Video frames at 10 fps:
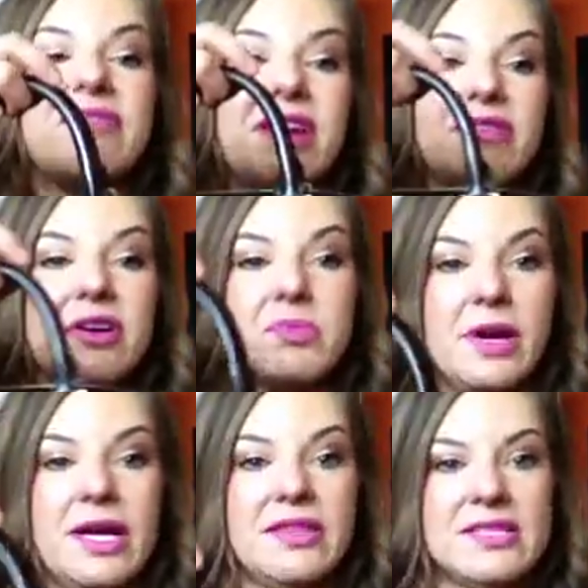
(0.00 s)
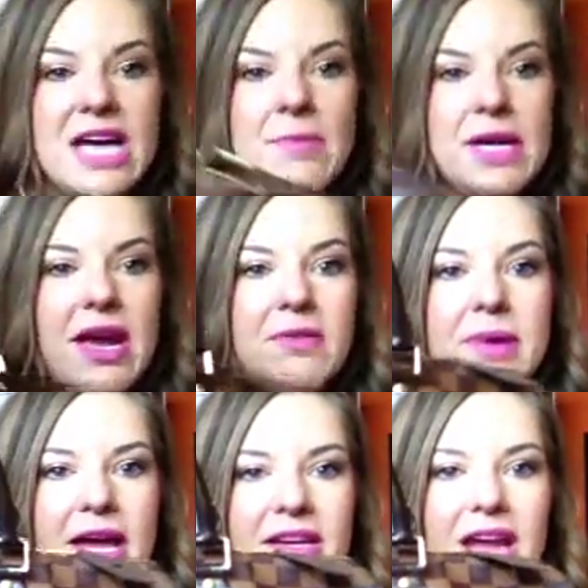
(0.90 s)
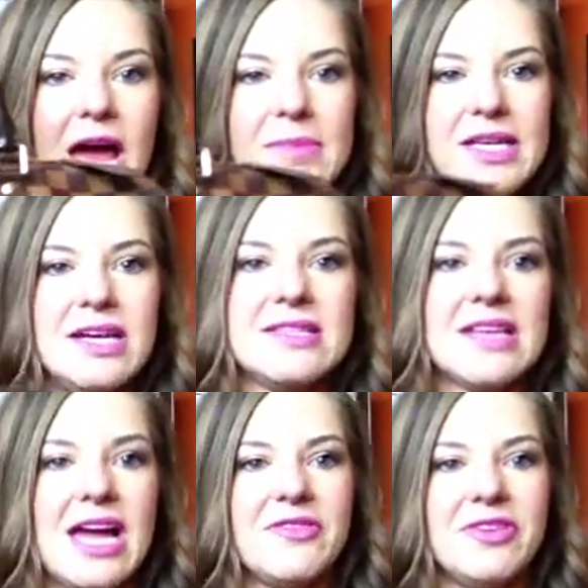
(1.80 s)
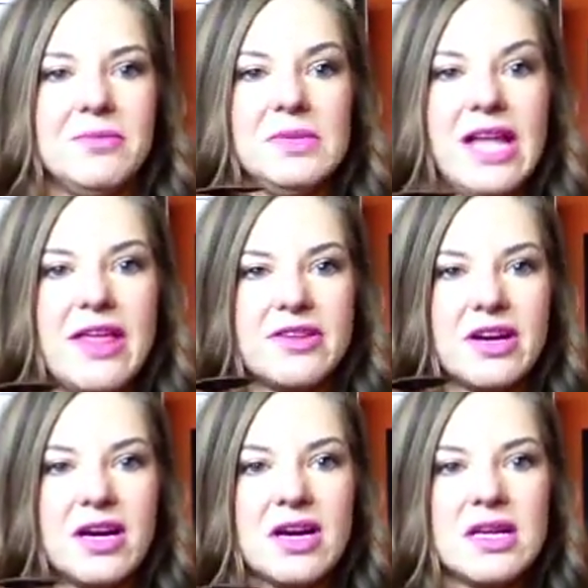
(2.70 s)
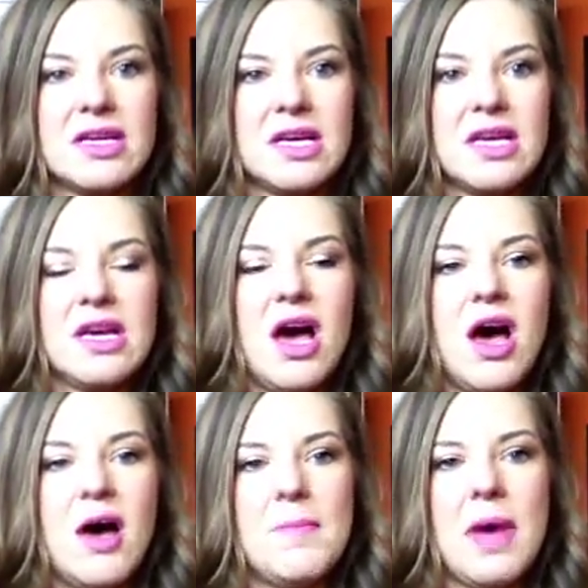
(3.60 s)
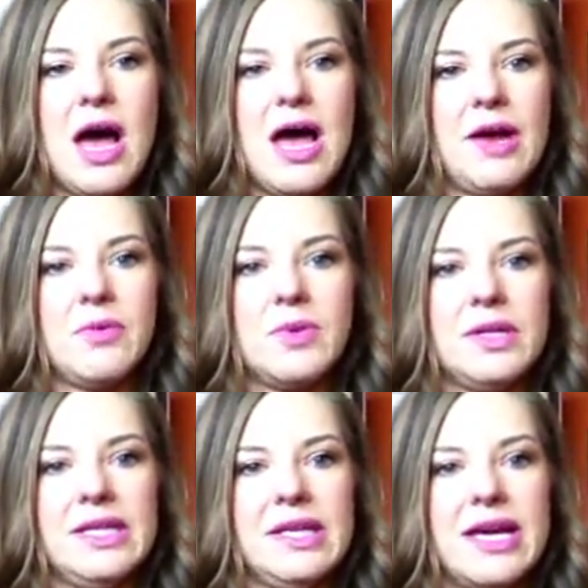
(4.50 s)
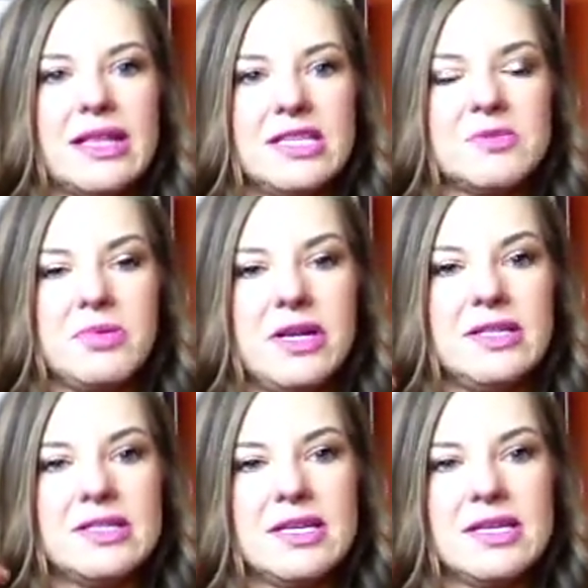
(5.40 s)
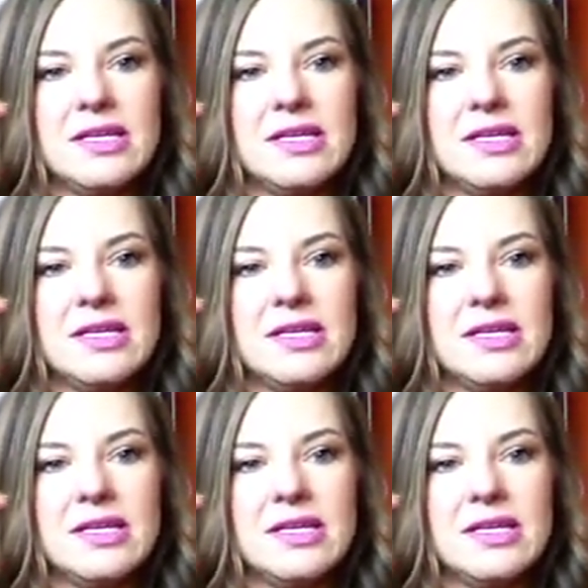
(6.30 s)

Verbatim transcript: favorite print, the Damier Ebene. I mean, aside from leather, um, I really like this print.